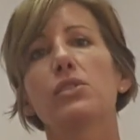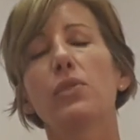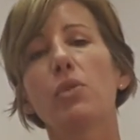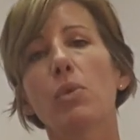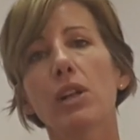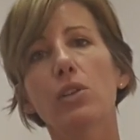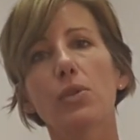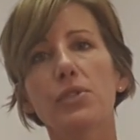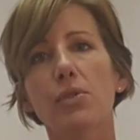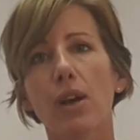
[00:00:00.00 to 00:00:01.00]
So if you want to
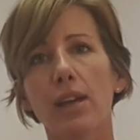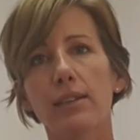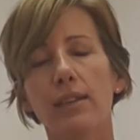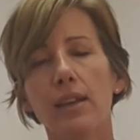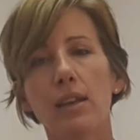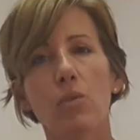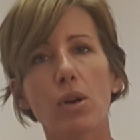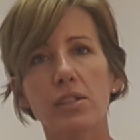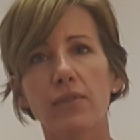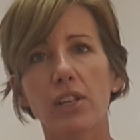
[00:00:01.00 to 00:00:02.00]
close your eyes,
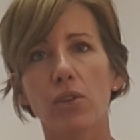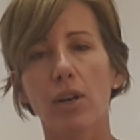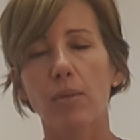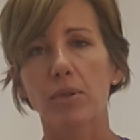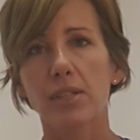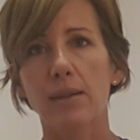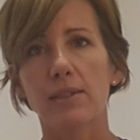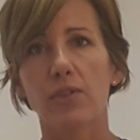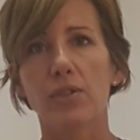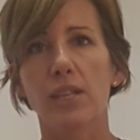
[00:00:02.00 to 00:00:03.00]
watch the video a couple of
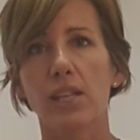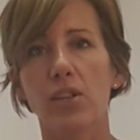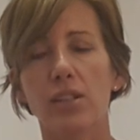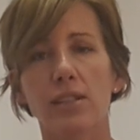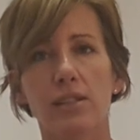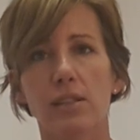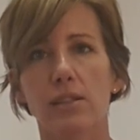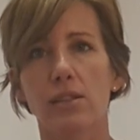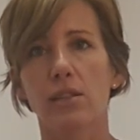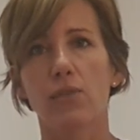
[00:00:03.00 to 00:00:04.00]
times first, and then you can just
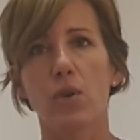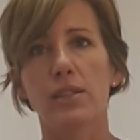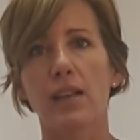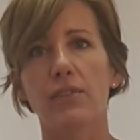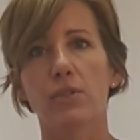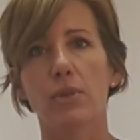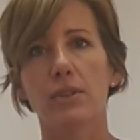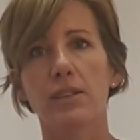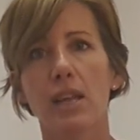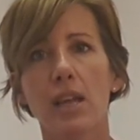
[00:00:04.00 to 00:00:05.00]
listen to the voice
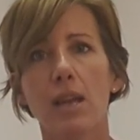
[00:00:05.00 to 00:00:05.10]
afterwards.